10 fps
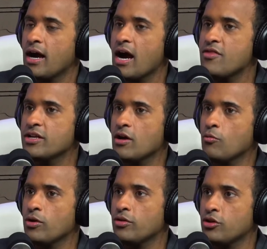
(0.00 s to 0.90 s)
I think that
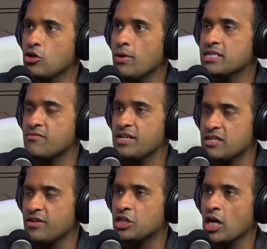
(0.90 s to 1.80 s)
the U.S.
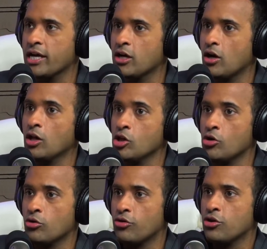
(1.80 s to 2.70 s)
vis-a-vis China
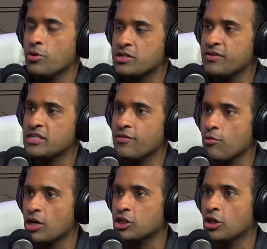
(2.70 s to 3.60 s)
alone or the U.S. vis-a-vis
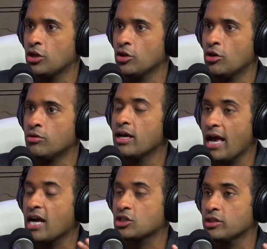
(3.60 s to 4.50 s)
Russia alone
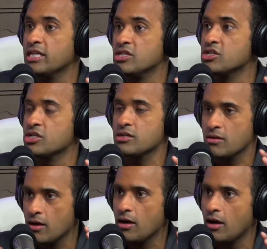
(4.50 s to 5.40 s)
actually is
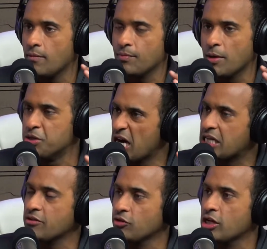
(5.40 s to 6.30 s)

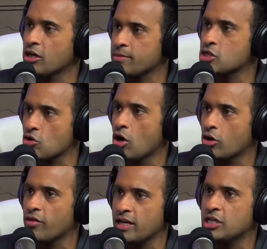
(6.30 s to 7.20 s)
objectively going to be
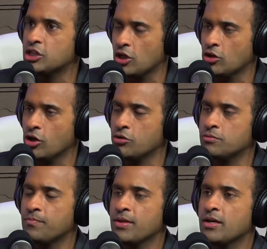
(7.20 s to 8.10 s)
stronger than each alone.
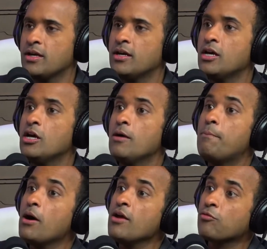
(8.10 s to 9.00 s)

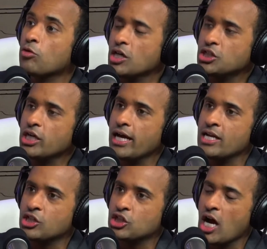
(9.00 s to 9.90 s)
But if Russia
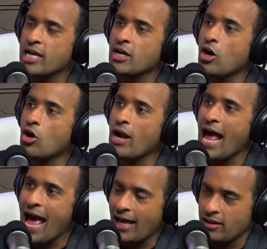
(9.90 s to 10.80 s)
and China are
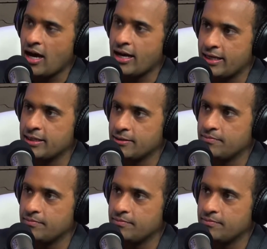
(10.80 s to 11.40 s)
allied,